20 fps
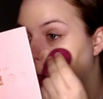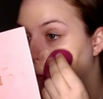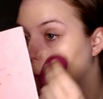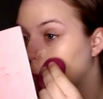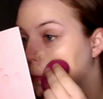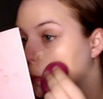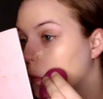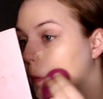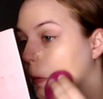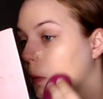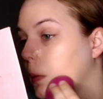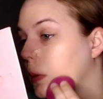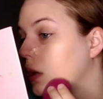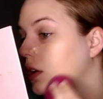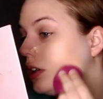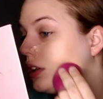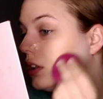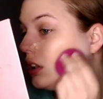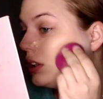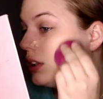just
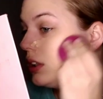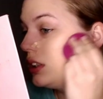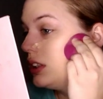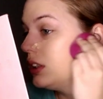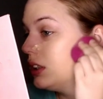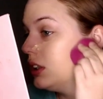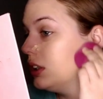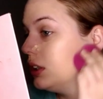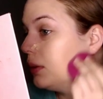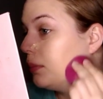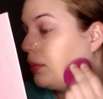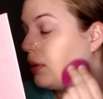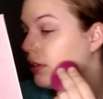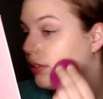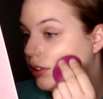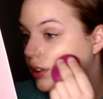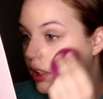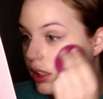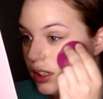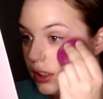buff
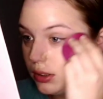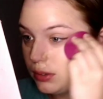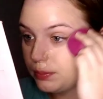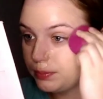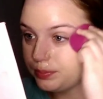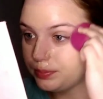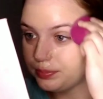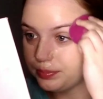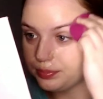it out.